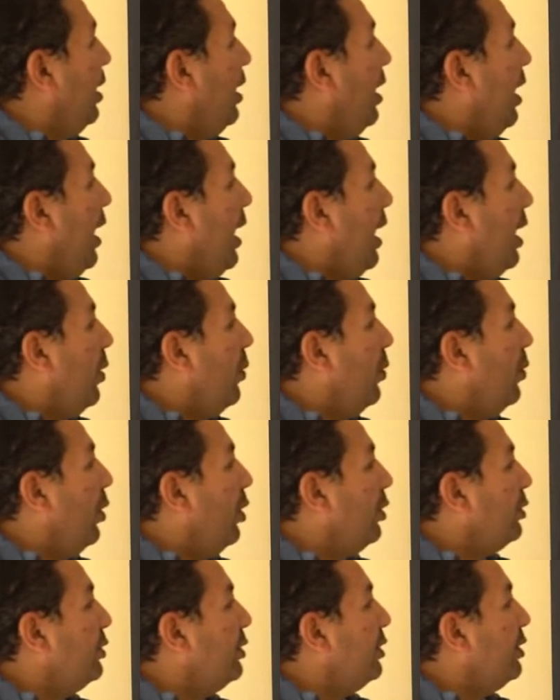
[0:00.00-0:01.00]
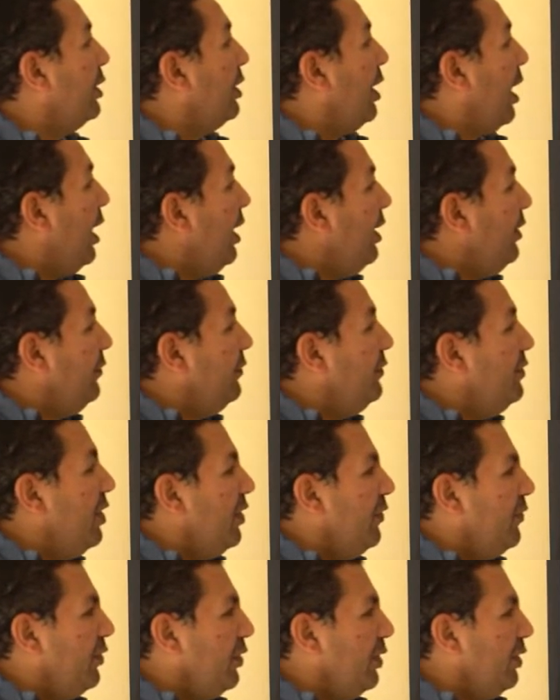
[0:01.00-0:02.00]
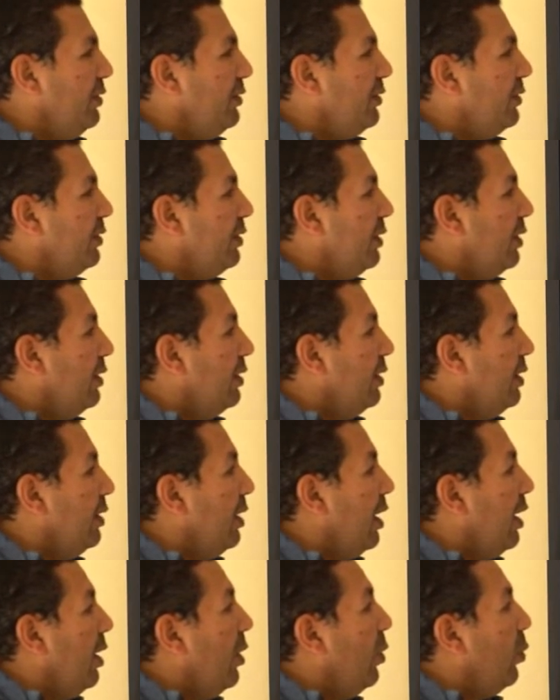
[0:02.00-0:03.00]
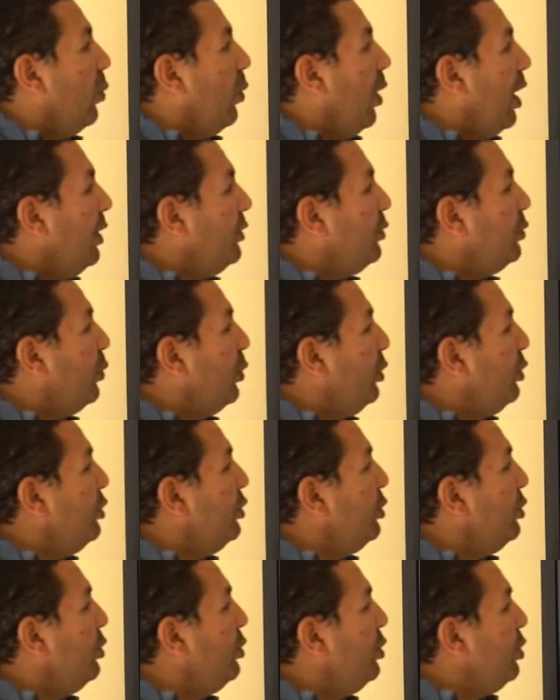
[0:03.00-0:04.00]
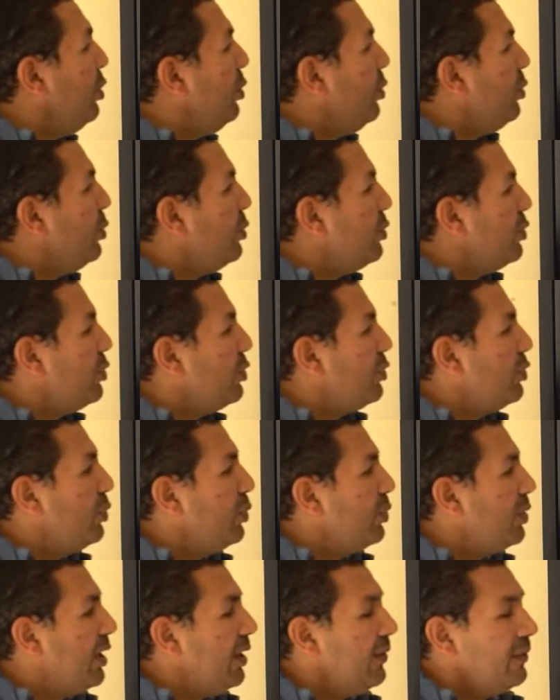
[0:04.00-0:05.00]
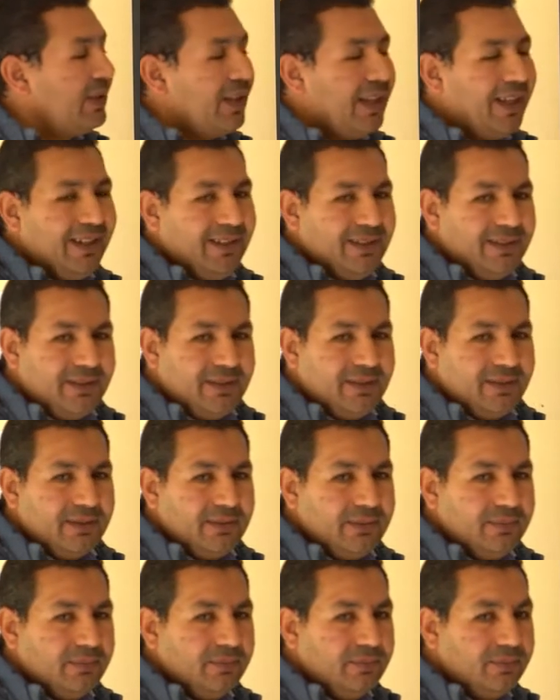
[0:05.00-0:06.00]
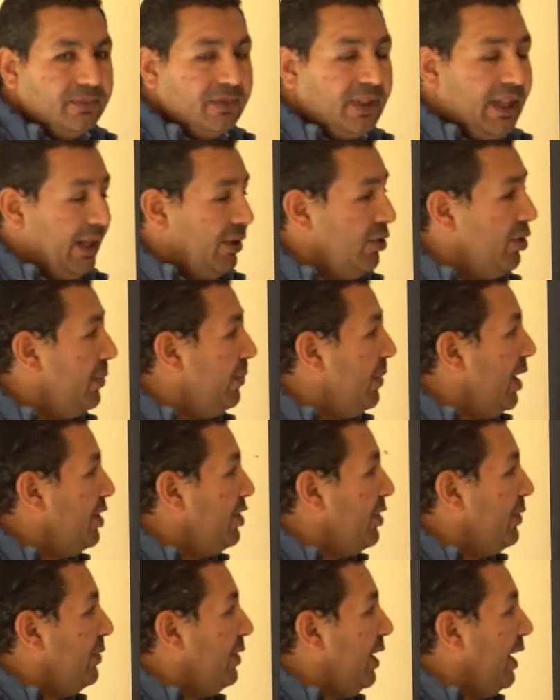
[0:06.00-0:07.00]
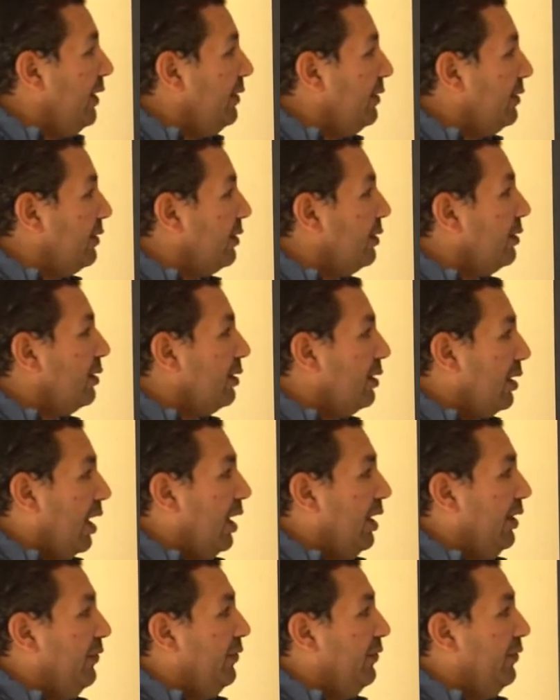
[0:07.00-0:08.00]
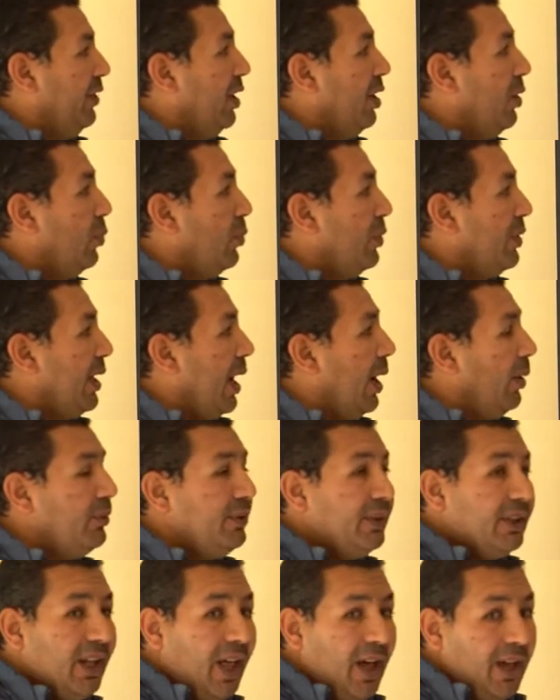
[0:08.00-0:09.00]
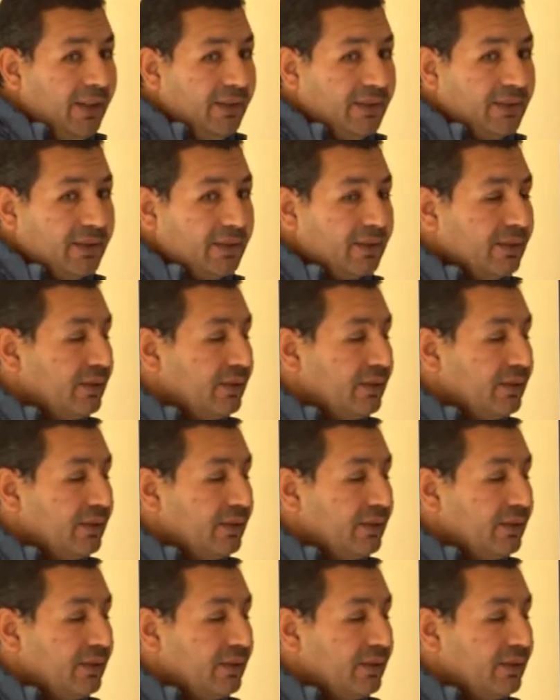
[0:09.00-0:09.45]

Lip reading: How would life different? What would you use to give light? Can you imagine that? Life without light?